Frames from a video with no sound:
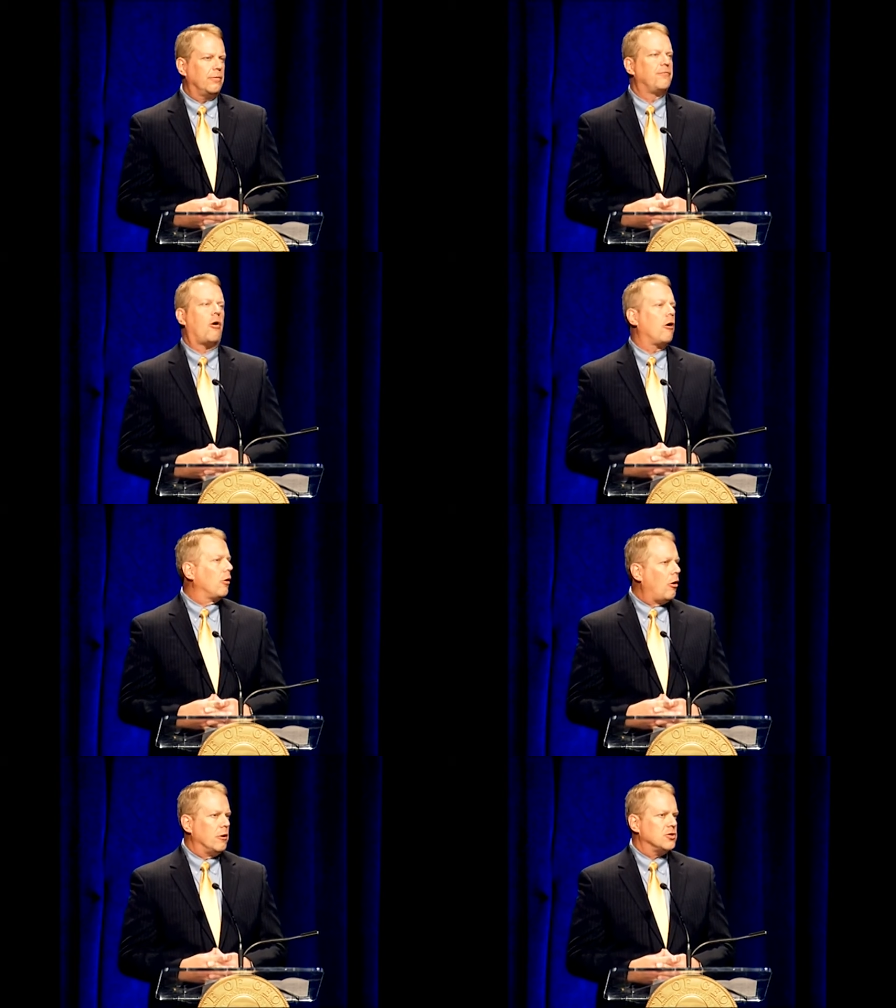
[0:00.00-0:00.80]
far
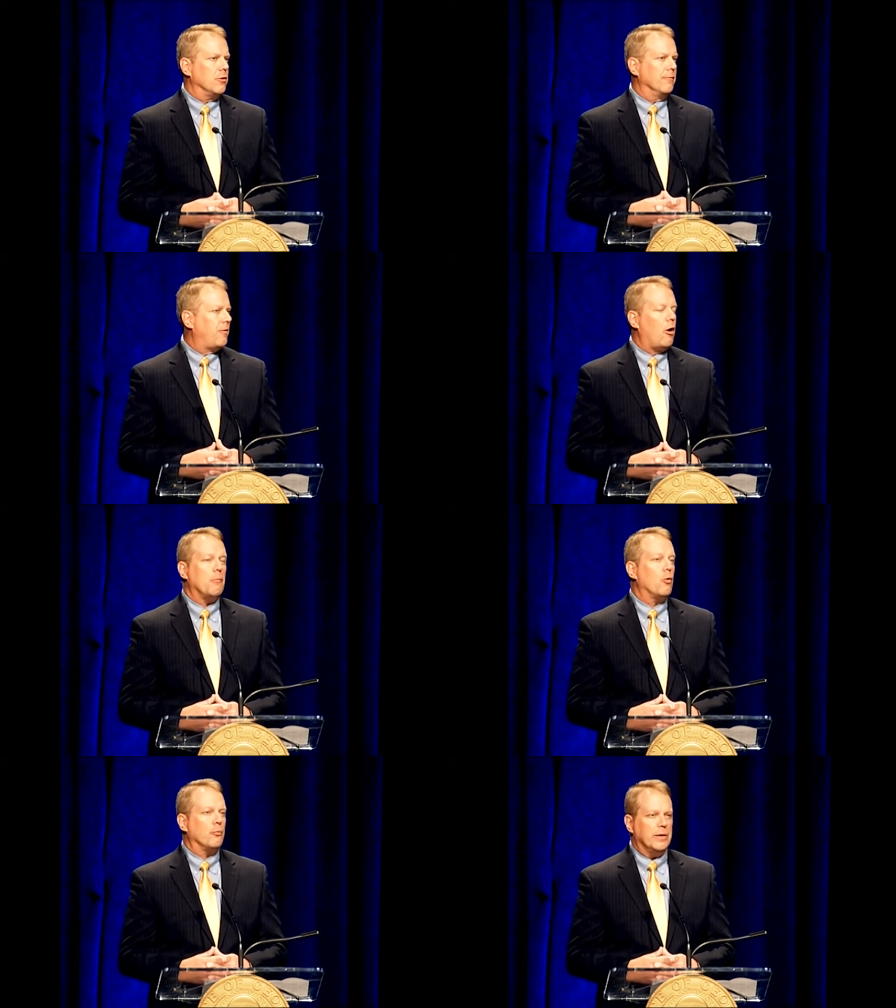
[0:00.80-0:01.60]
larger and far
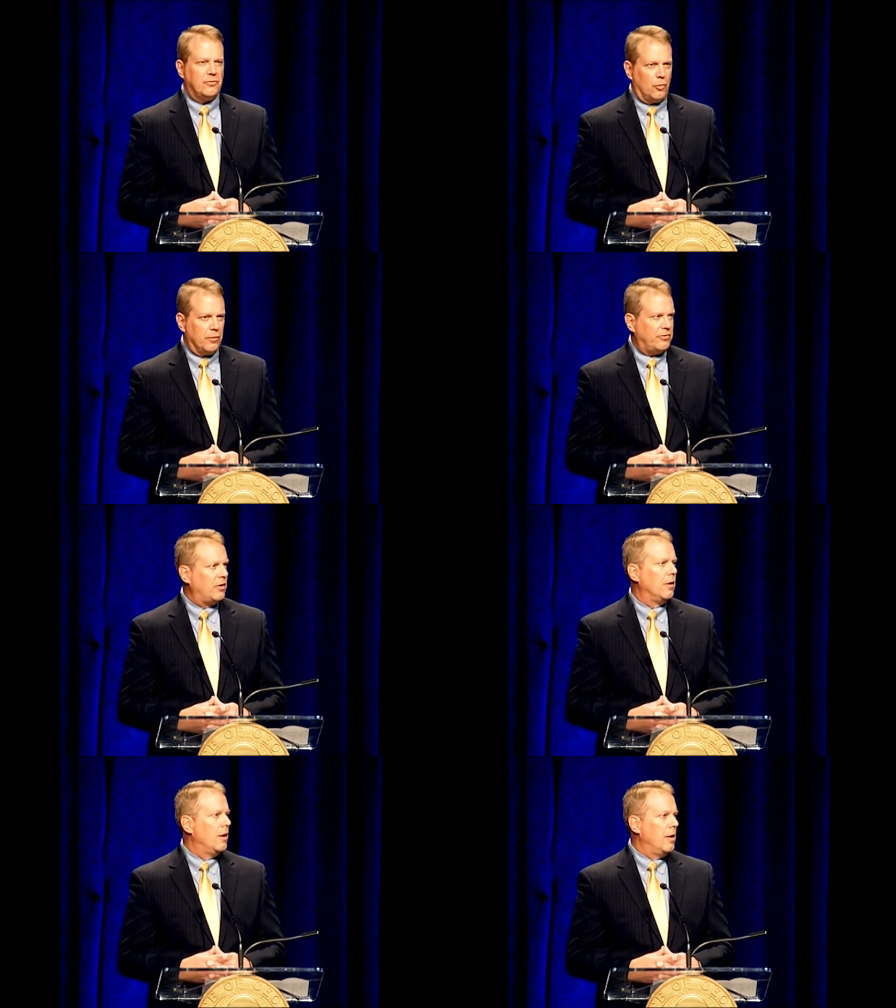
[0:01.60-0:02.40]
more resourced
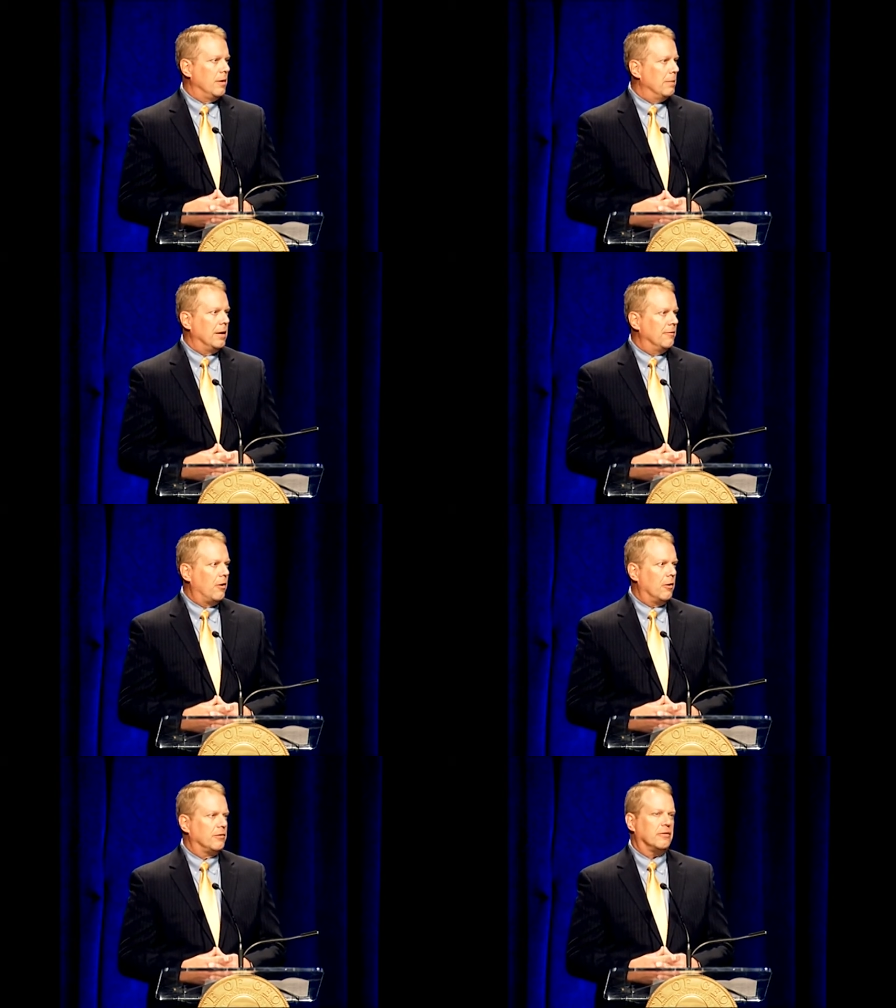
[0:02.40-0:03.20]
than many of
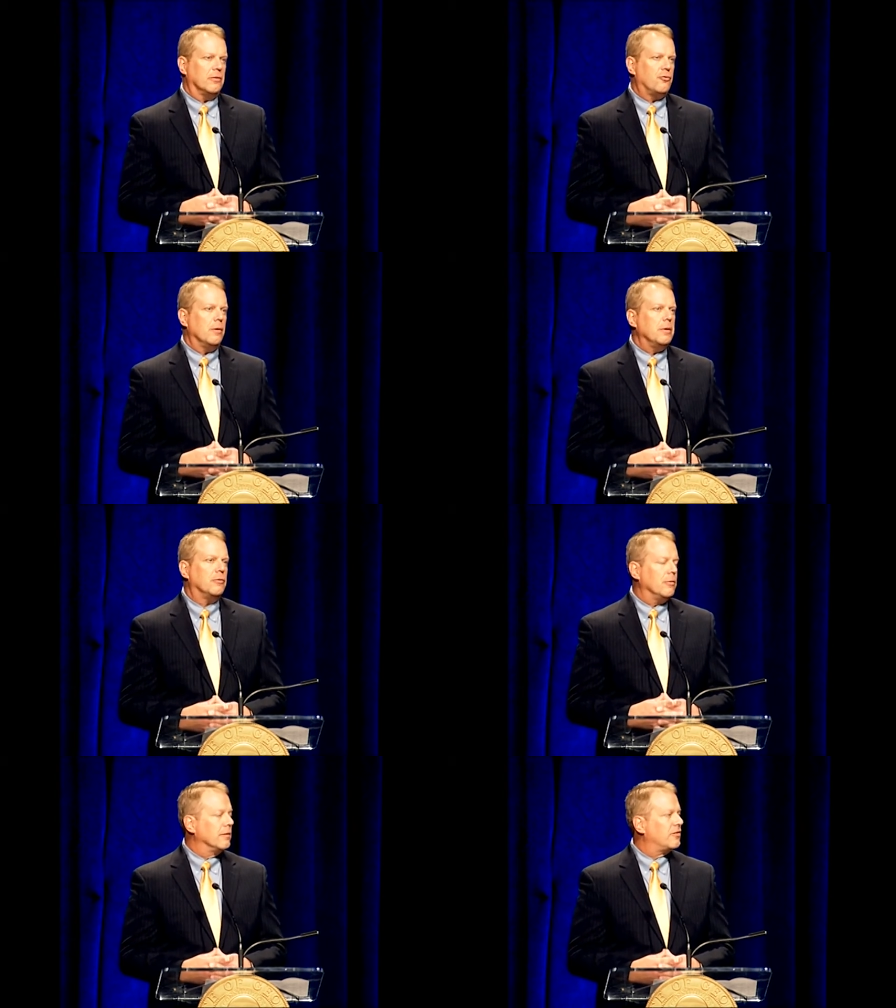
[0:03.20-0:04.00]
ours. It's a tribute
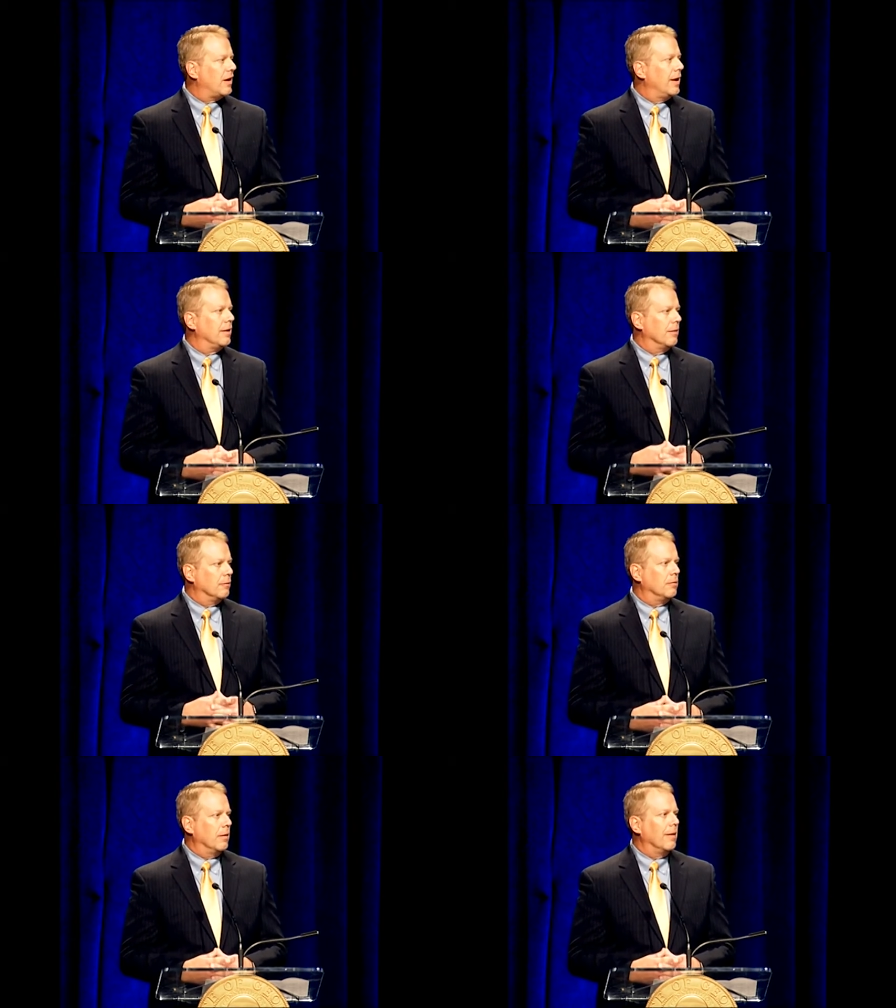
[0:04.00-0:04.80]
to the state and the,
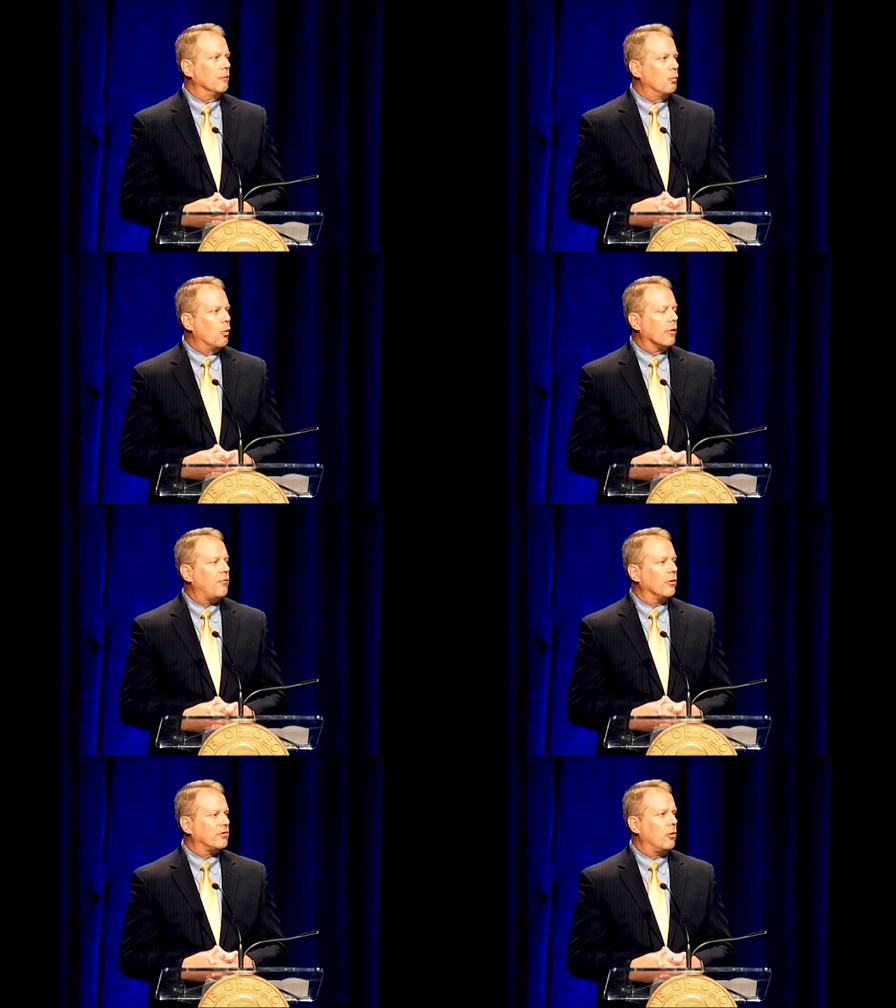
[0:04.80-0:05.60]
and the
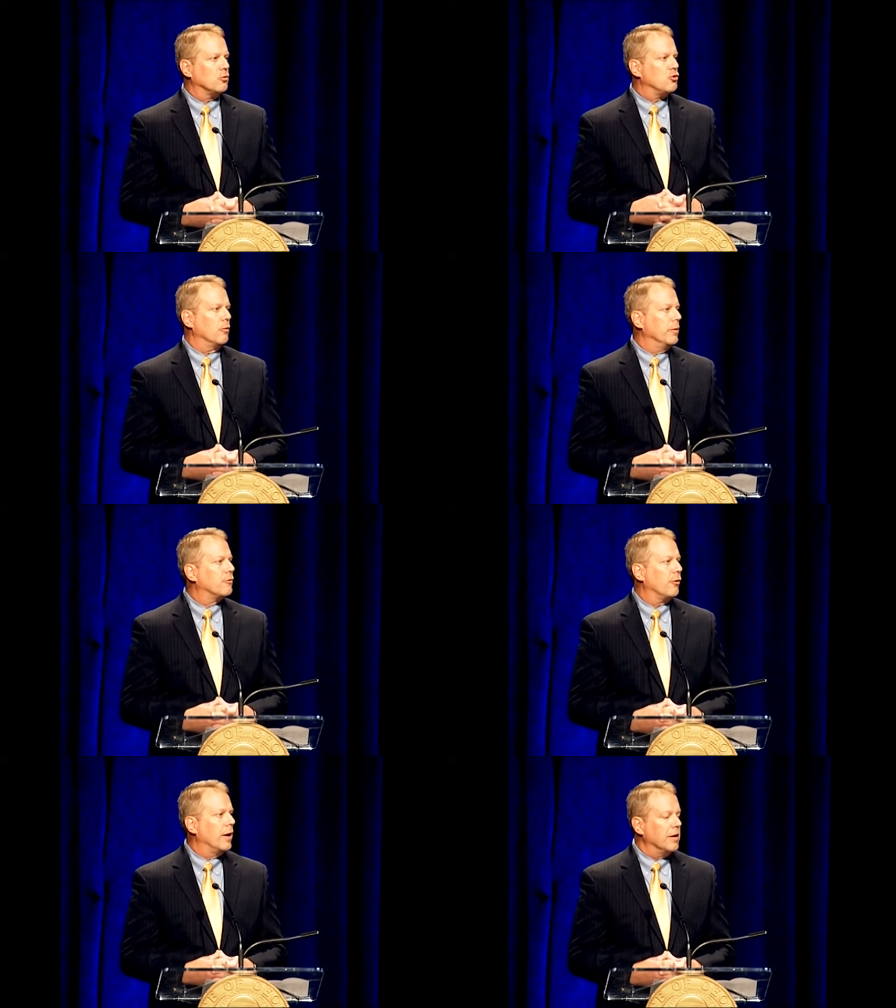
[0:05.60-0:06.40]
workforce culture that we've
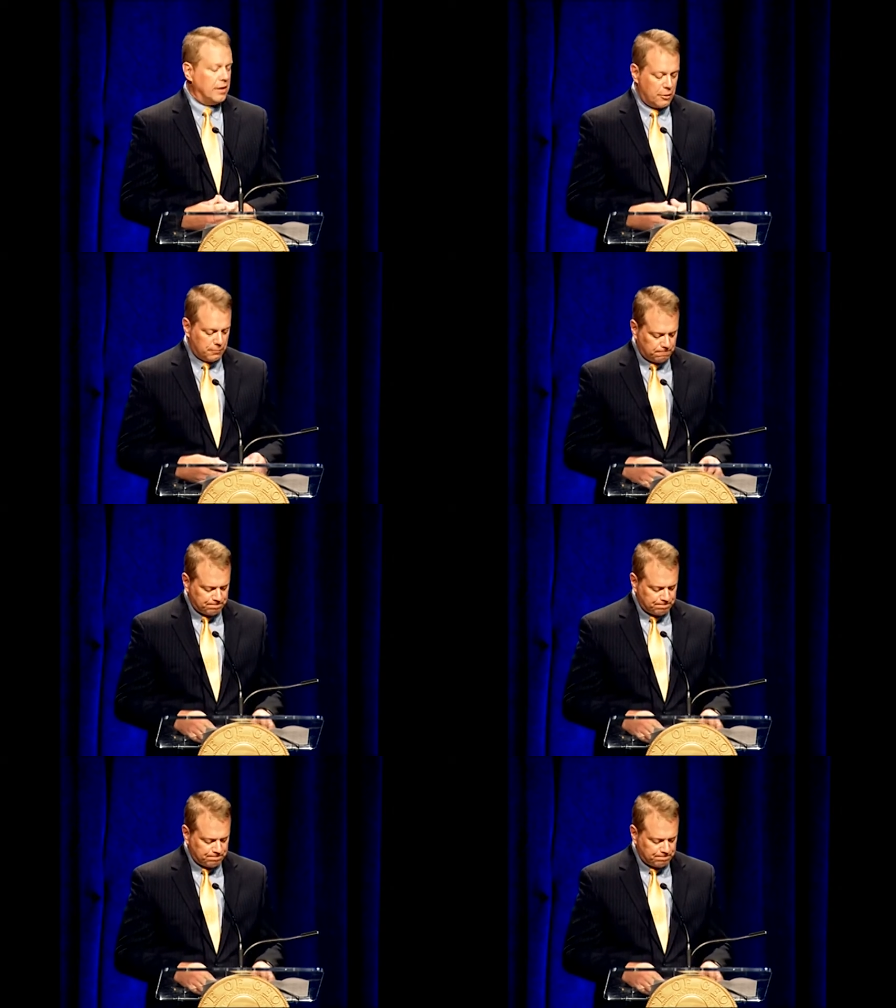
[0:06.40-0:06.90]
created here.